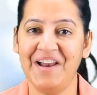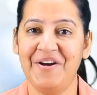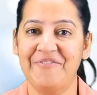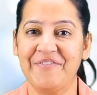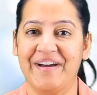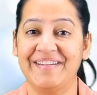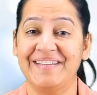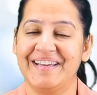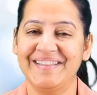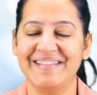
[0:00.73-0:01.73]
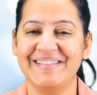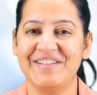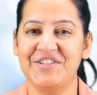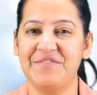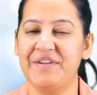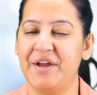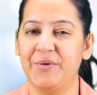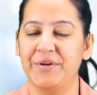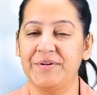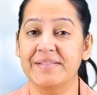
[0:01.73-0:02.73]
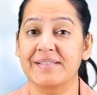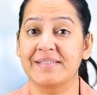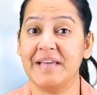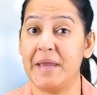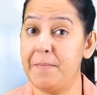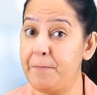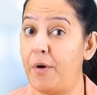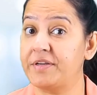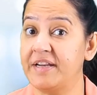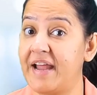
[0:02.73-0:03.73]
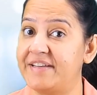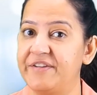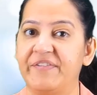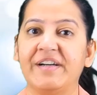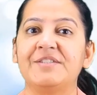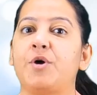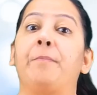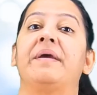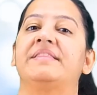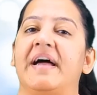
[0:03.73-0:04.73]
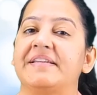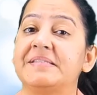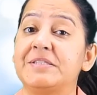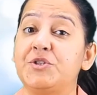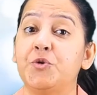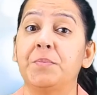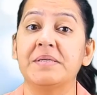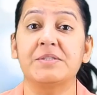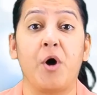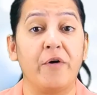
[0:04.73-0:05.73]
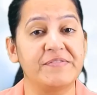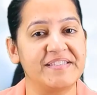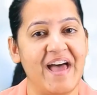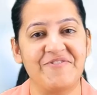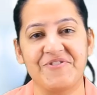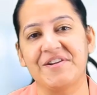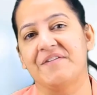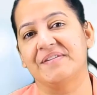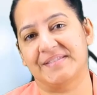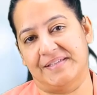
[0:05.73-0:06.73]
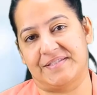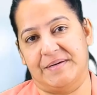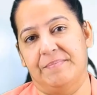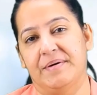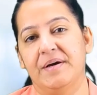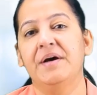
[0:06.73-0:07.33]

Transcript: Hello everyone. In this session, we are going to discuss the important and difficult topic that is tumors of central nervous system.